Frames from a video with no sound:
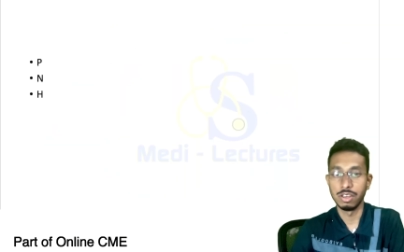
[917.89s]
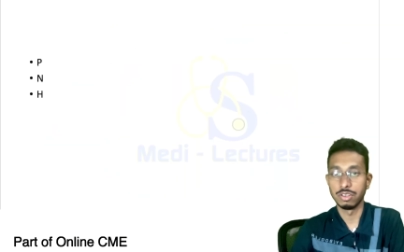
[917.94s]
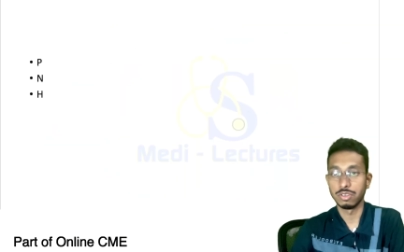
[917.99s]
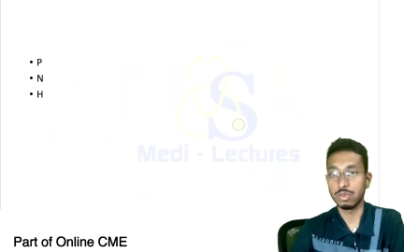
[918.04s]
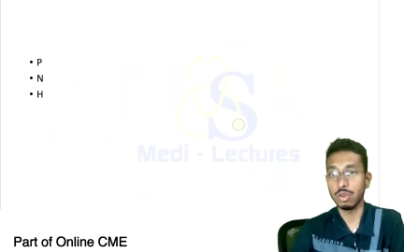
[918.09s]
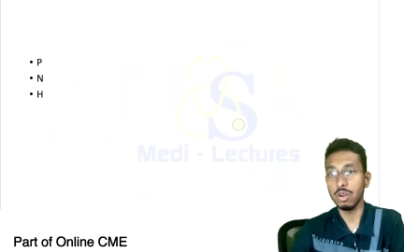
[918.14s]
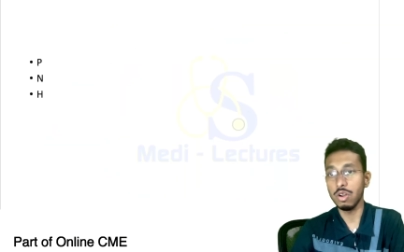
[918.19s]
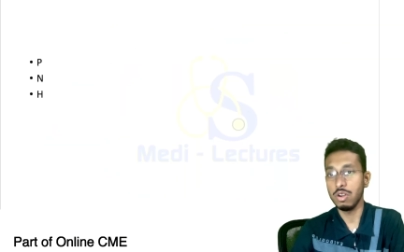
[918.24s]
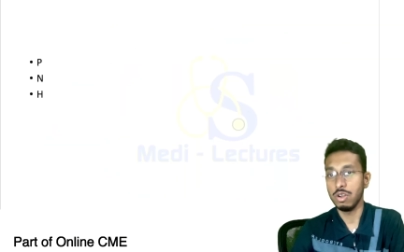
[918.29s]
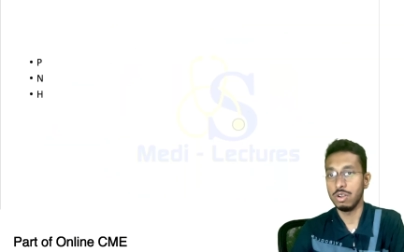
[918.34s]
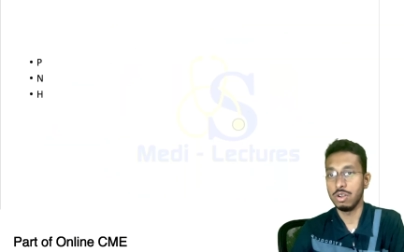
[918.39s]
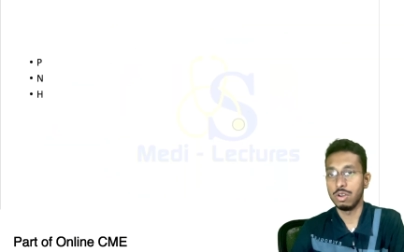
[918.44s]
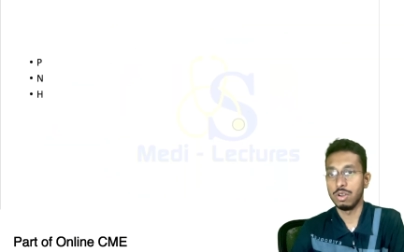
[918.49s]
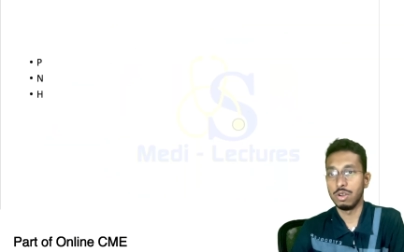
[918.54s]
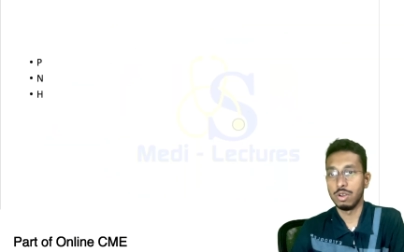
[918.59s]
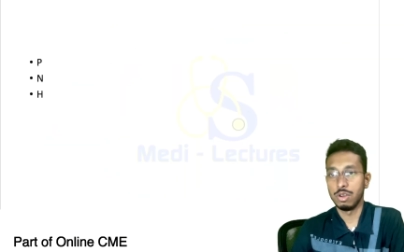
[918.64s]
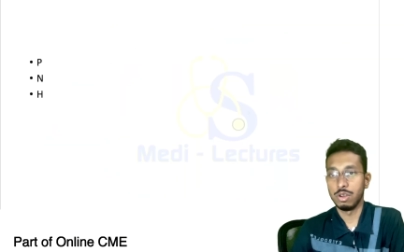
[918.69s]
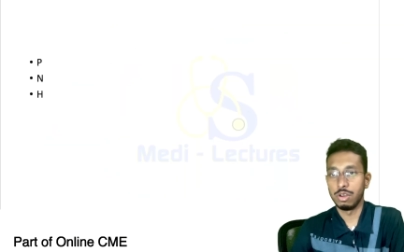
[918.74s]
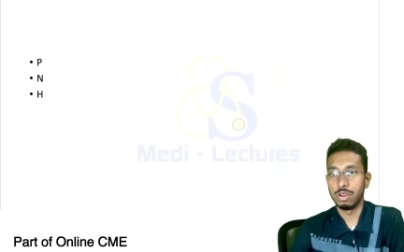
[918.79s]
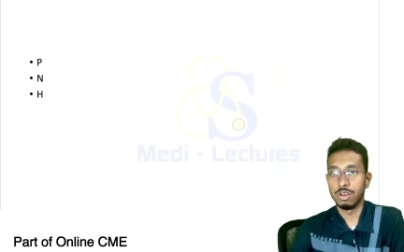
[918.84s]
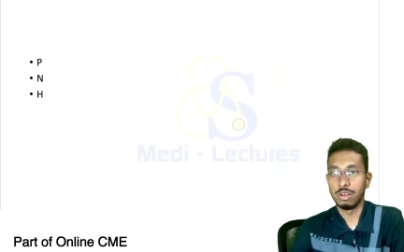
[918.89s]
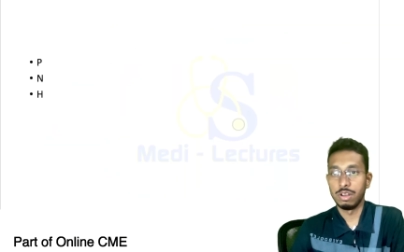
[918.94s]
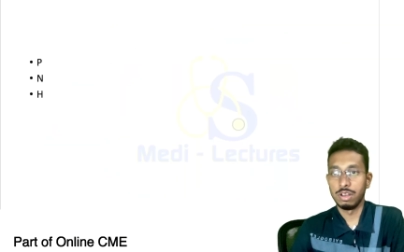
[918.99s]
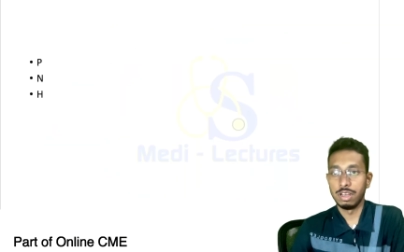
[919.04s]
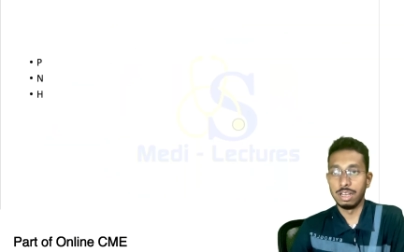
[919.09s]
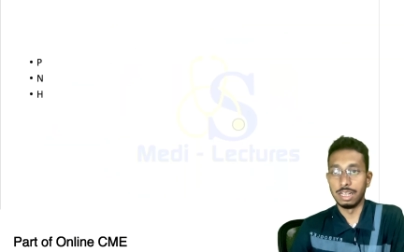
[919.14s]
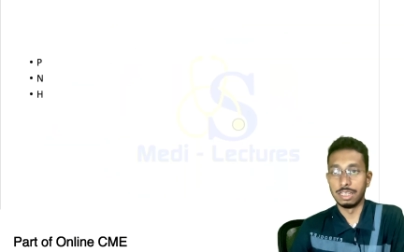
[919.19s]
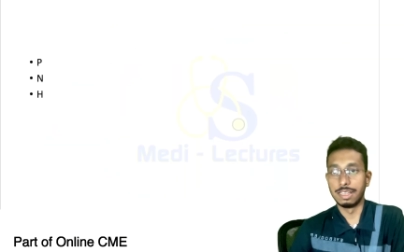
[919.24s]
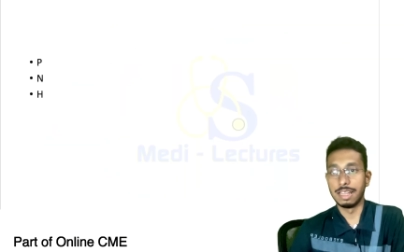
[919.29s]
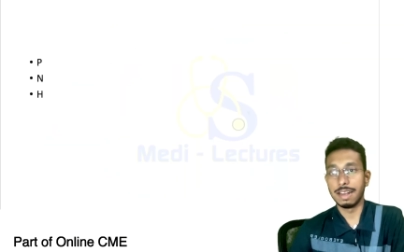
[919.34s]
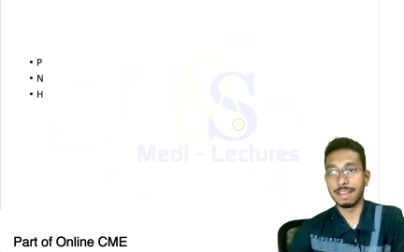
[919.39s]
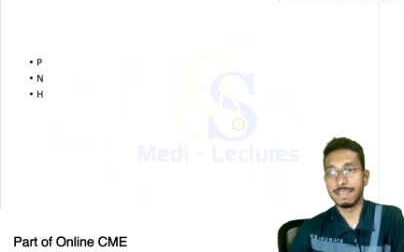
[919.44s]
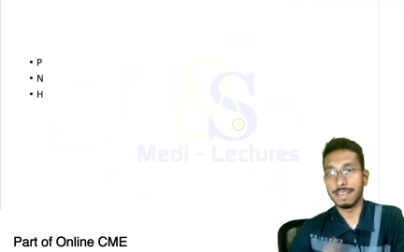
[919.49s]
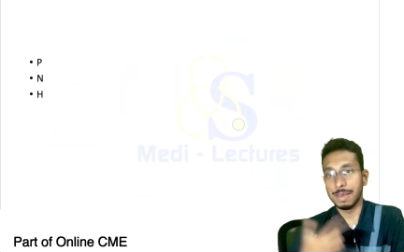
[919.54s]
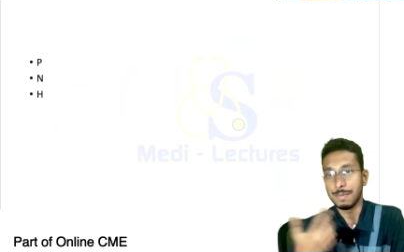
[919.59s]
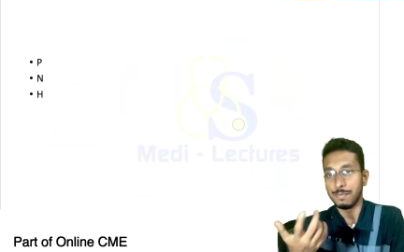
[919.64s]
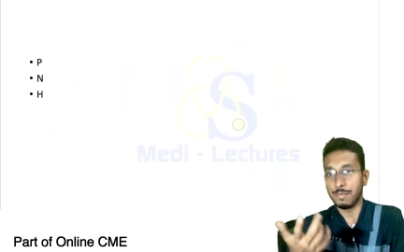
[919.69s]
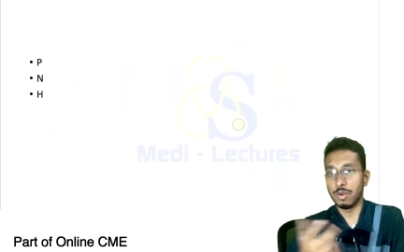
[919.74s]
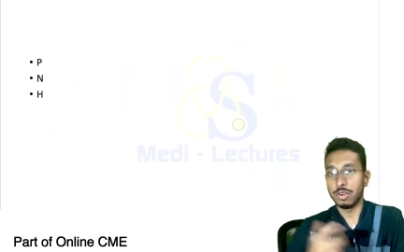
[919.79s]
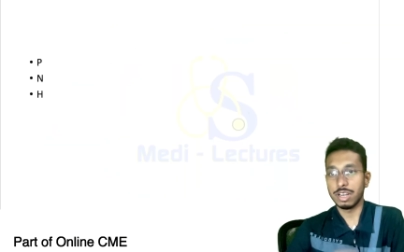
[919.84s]
So, there is
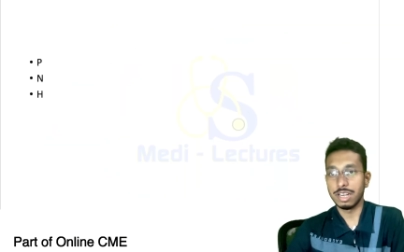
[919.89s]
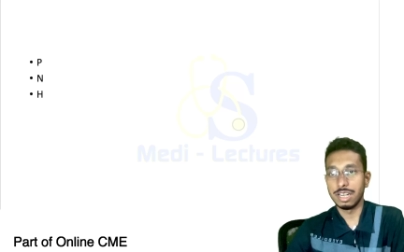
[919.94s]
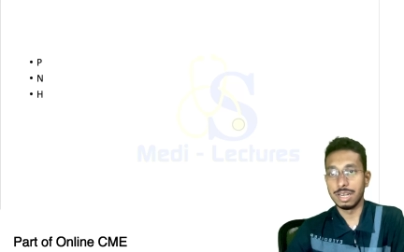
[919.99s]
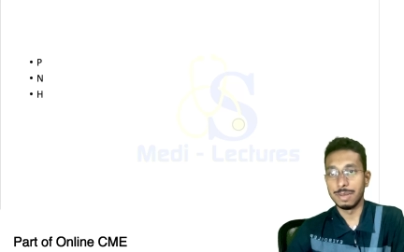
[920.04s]
an important